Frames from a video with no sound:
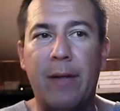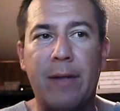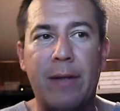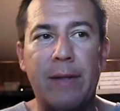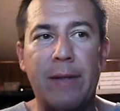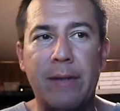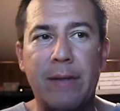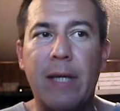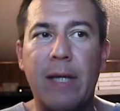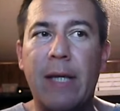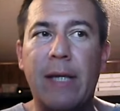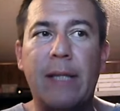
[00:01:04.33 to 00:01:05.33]
of things
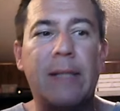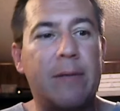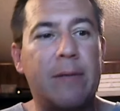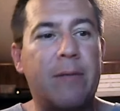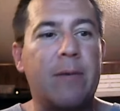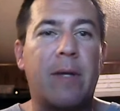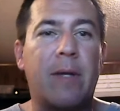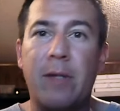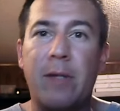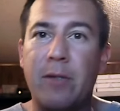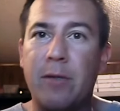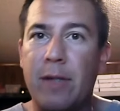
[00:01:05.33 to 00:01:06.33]
he did for the
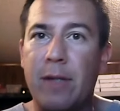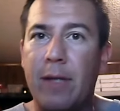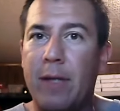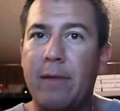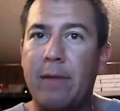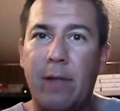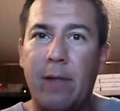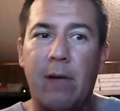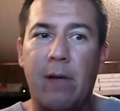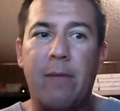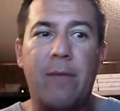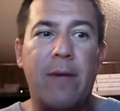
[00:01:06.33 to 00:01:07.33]
country. And,
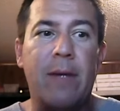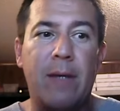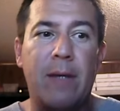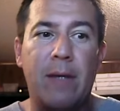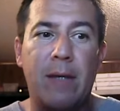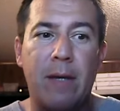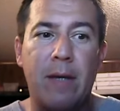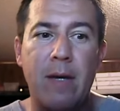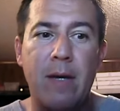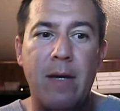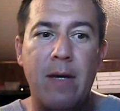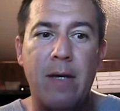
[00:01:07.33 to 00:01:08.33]
if anything,
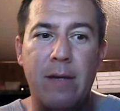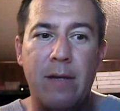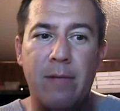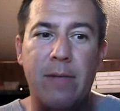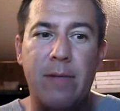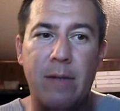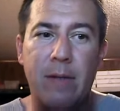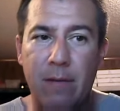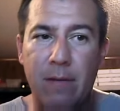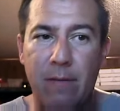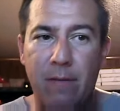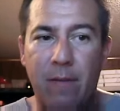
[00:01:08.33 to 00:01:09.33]
he was a
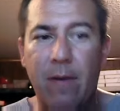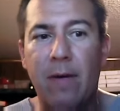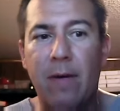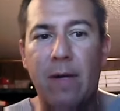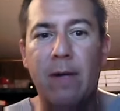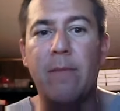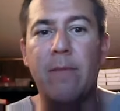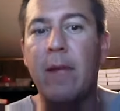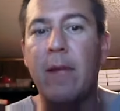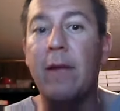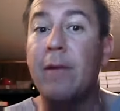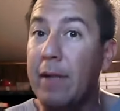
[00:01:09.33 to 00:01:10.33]
very
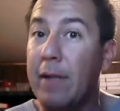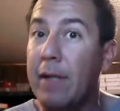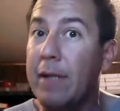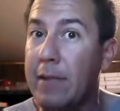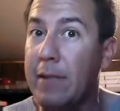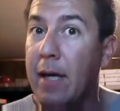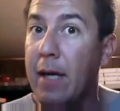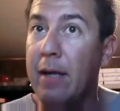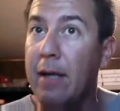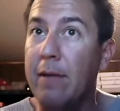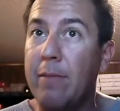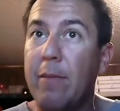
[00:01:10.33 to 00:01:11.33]
mellow and nice
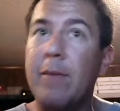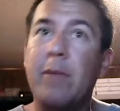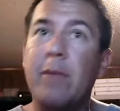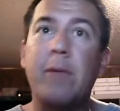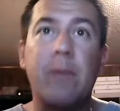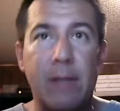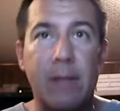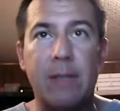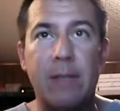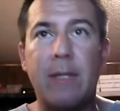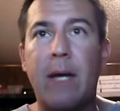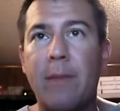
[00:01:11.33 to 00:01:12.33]
guy, maybe too nice
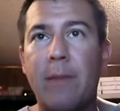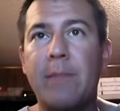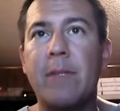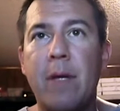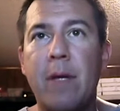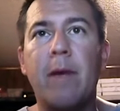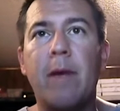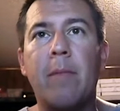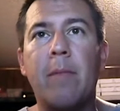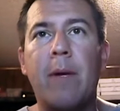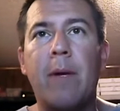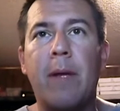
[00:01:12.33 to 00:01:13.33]
at times.
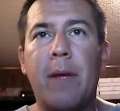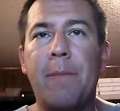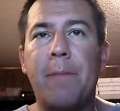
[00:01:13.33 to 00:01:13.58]
But,